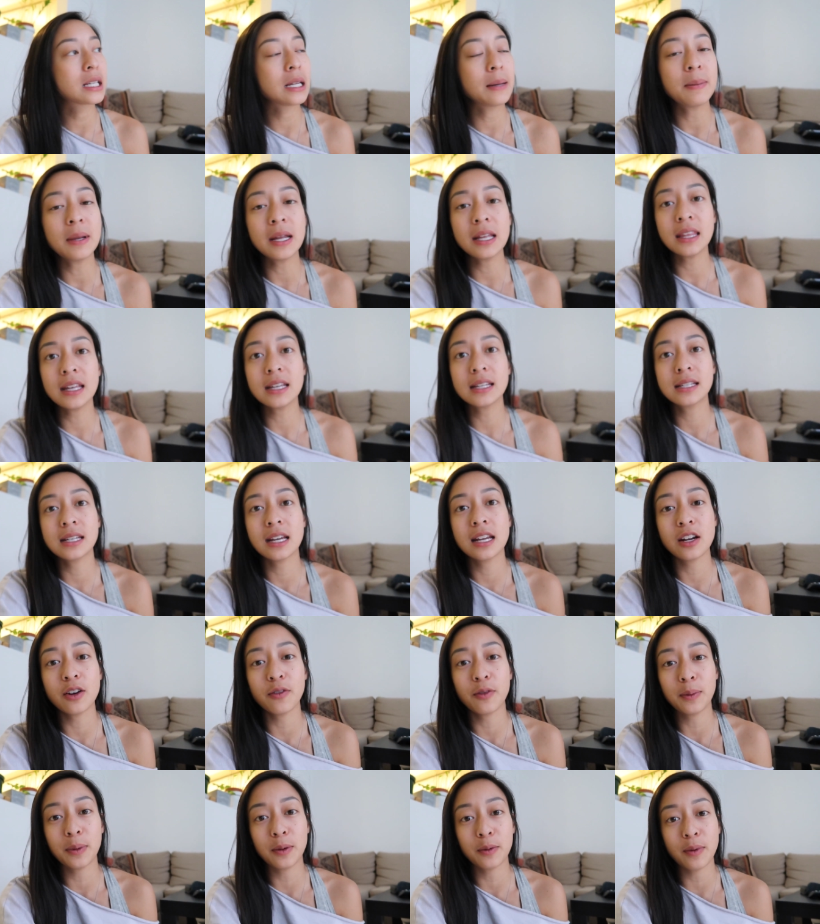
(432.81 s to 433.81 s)
To me, they stand
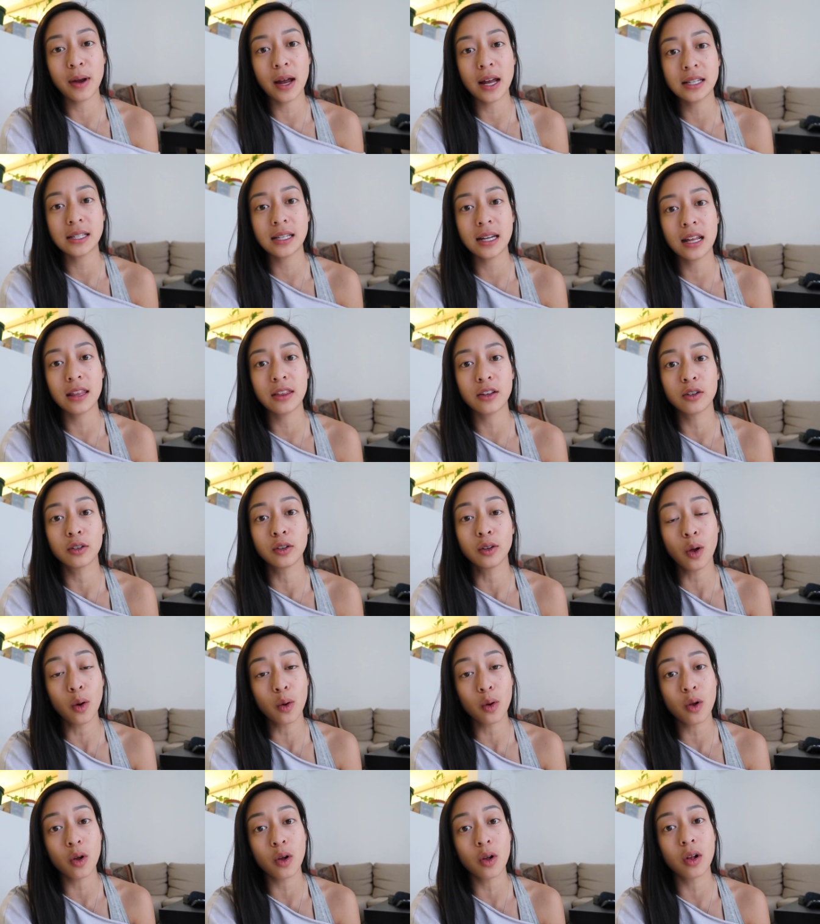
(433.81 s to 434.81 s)
out from the rest and they're
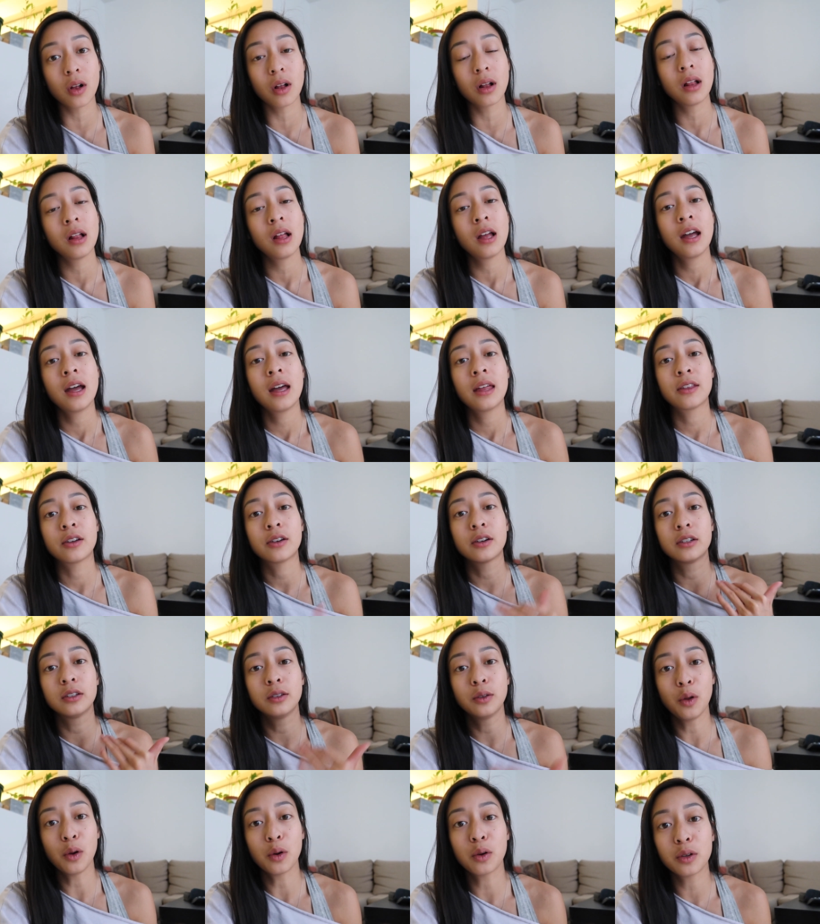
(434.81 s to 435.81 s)
local. They're a
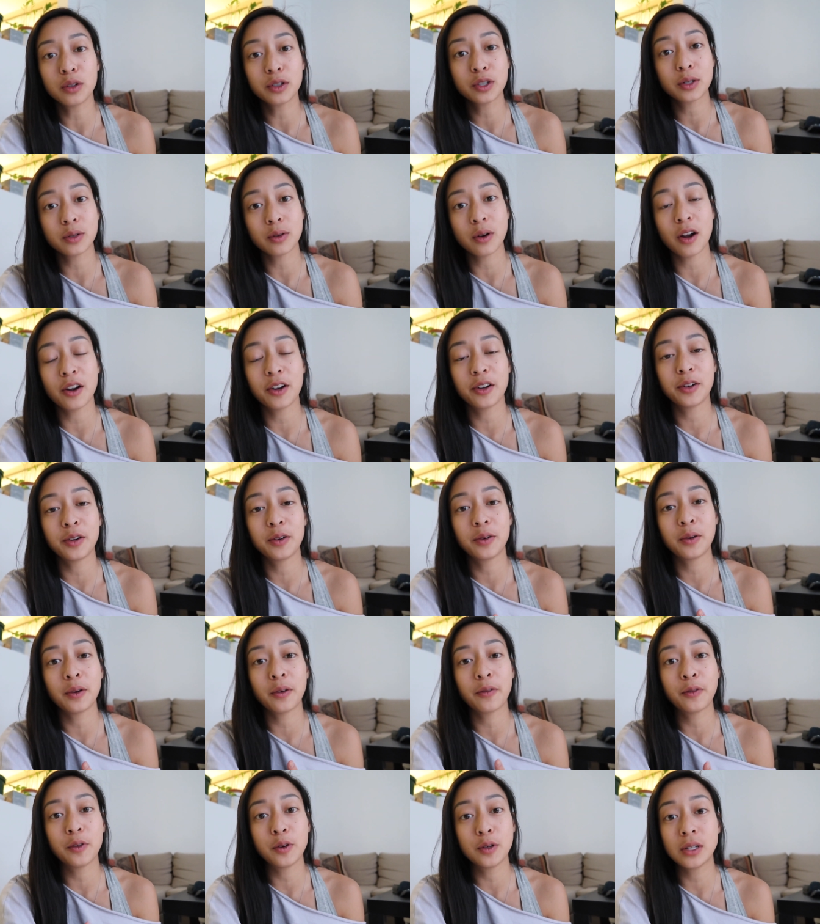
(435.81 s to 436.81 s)
local
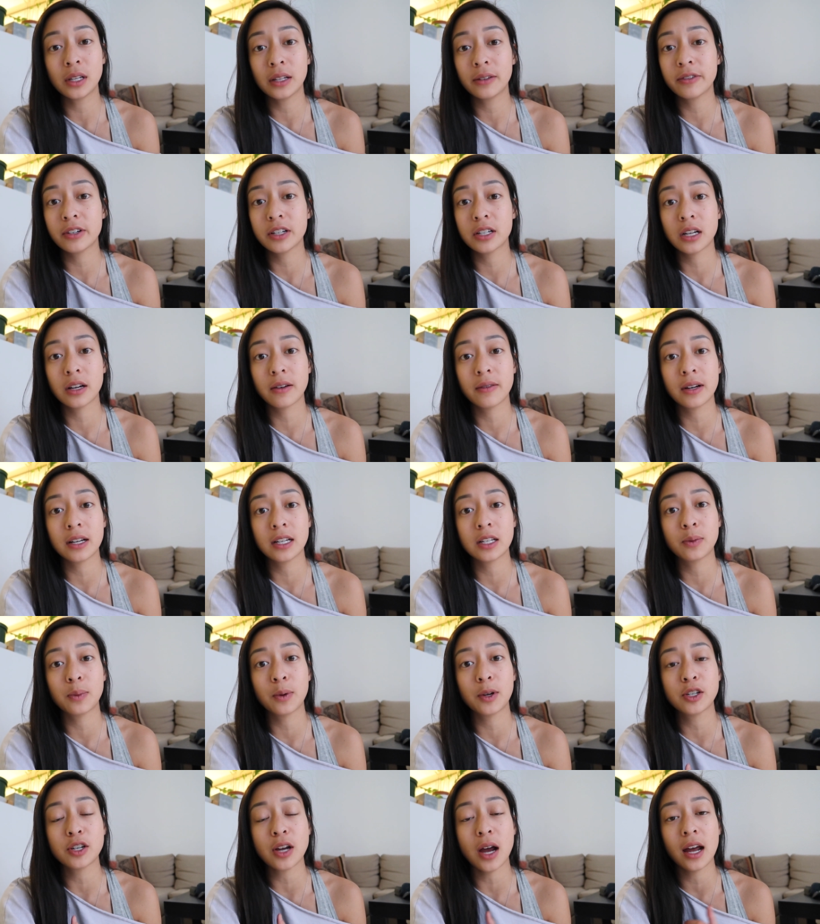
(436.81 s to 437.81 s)
Toronto food delivery service,
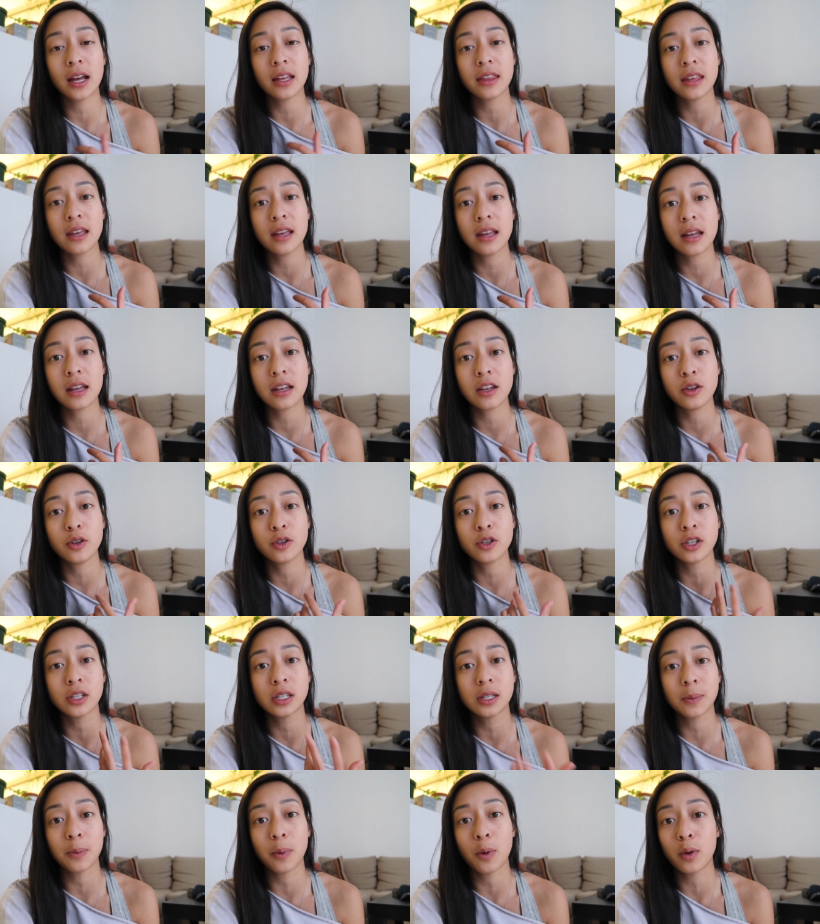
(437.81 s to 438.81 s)
which I think you
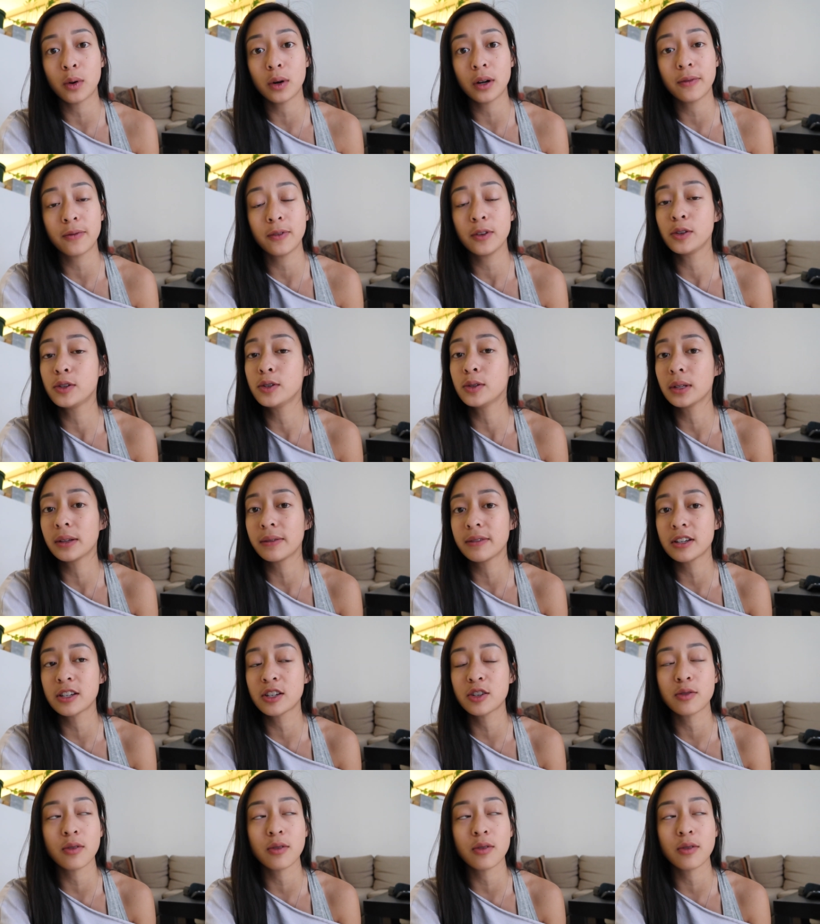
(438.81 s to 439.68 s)
should support if you do live in